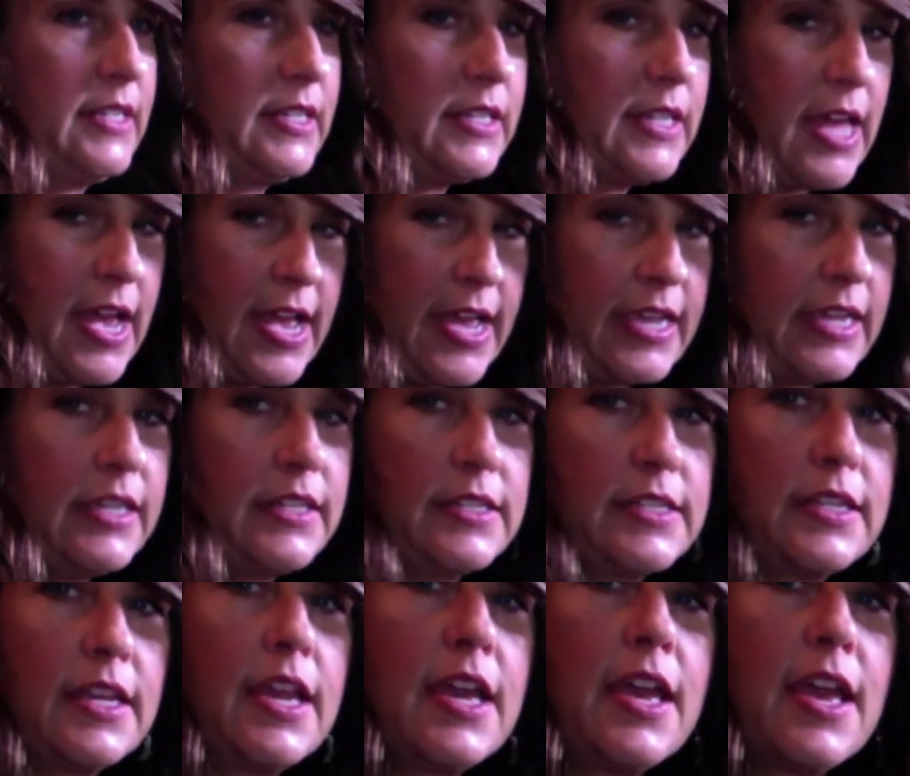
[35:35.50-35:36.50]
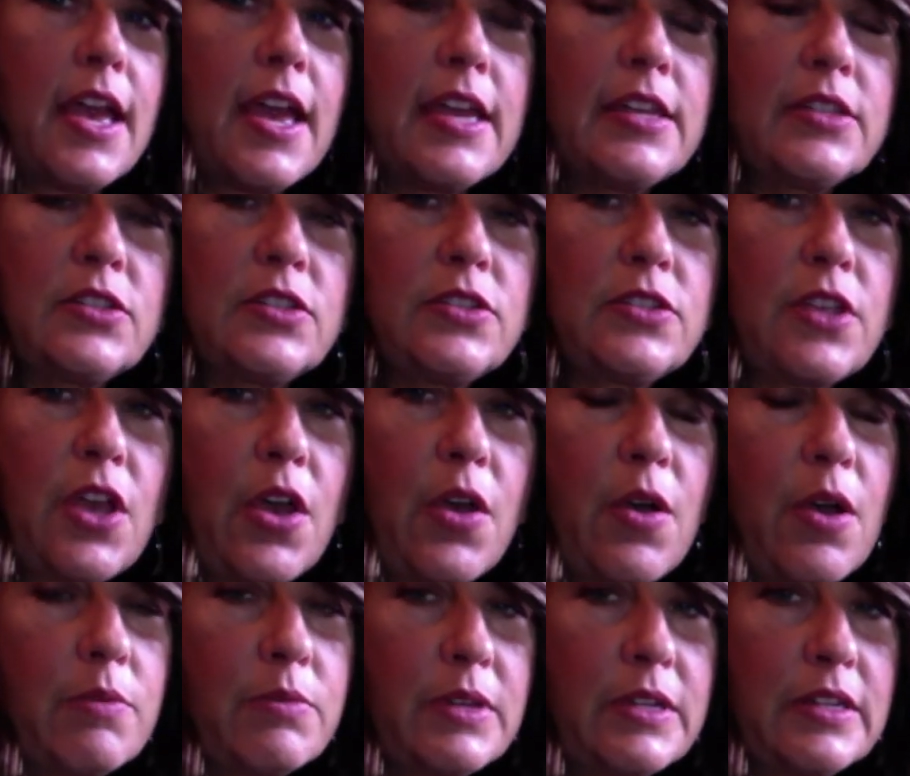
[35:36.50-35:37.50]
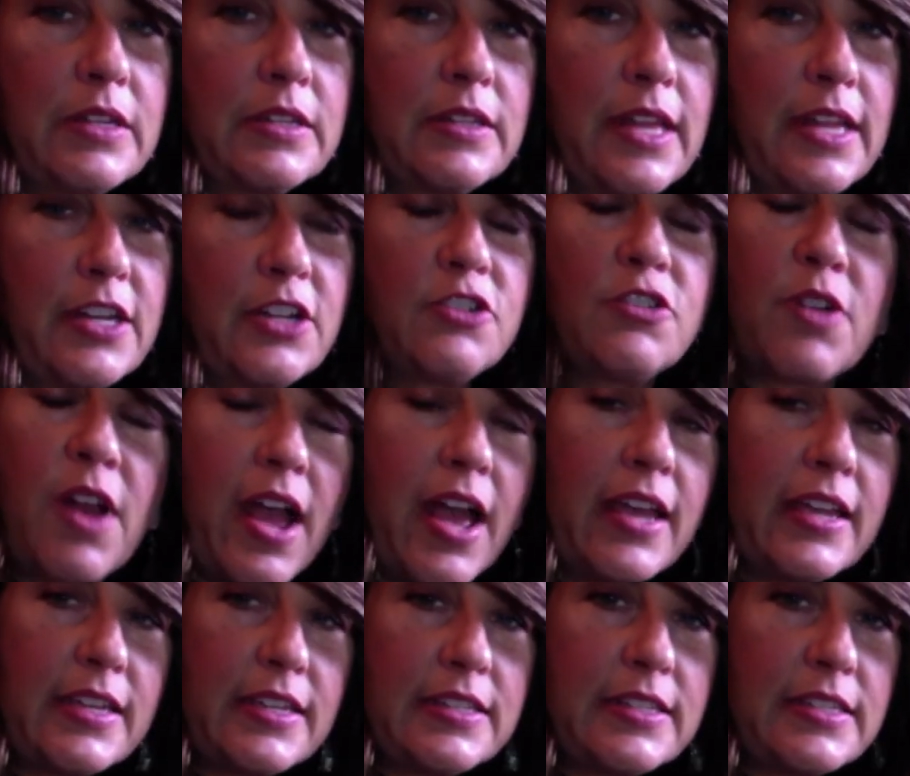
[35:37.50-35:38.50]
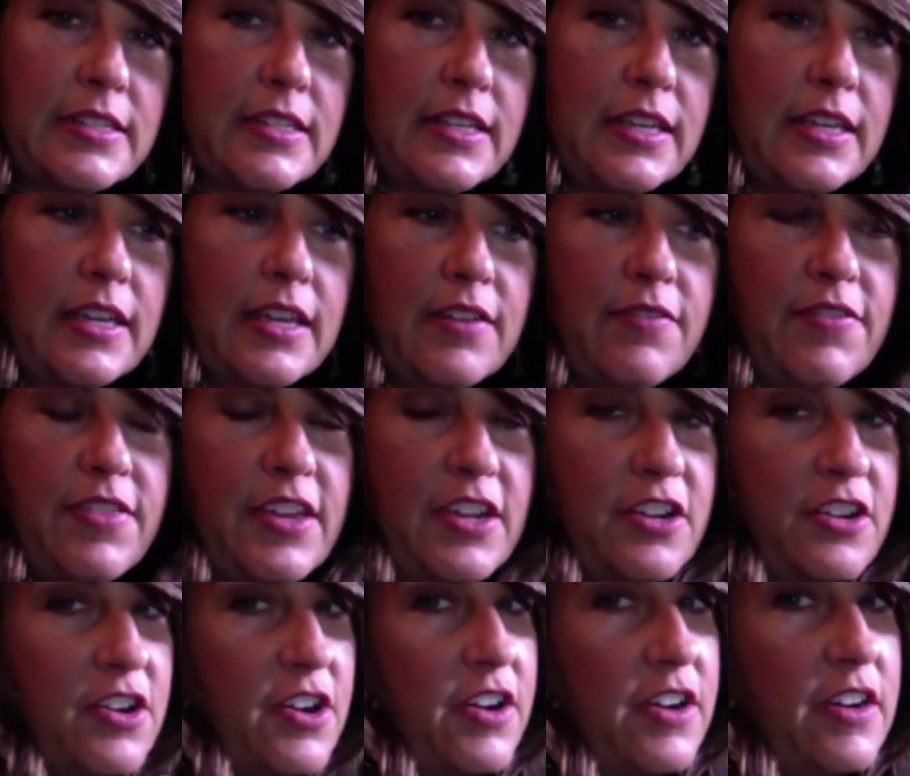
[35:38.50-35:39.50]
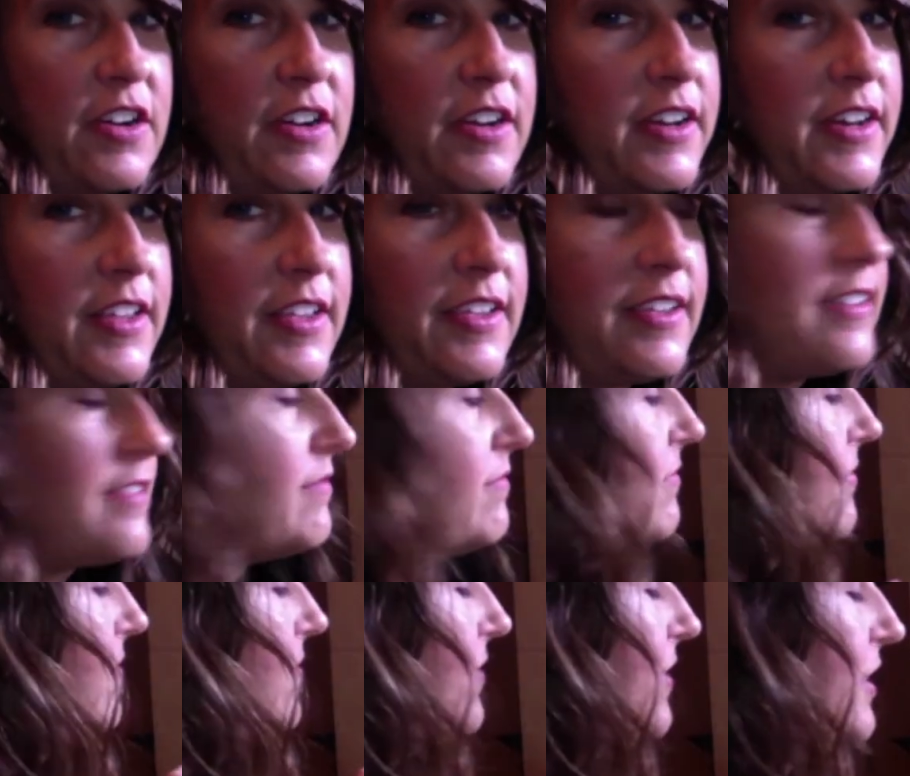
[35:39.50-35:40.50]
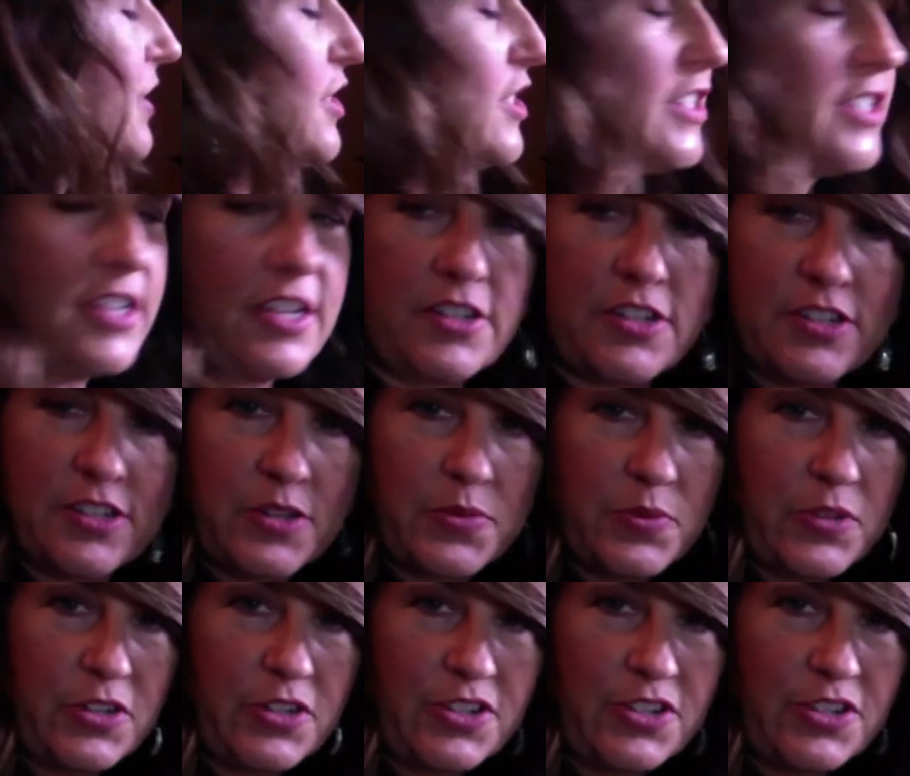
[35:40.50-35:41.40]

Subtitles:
light, and so I'm going to let it dry and see if there are any finishing touches I want to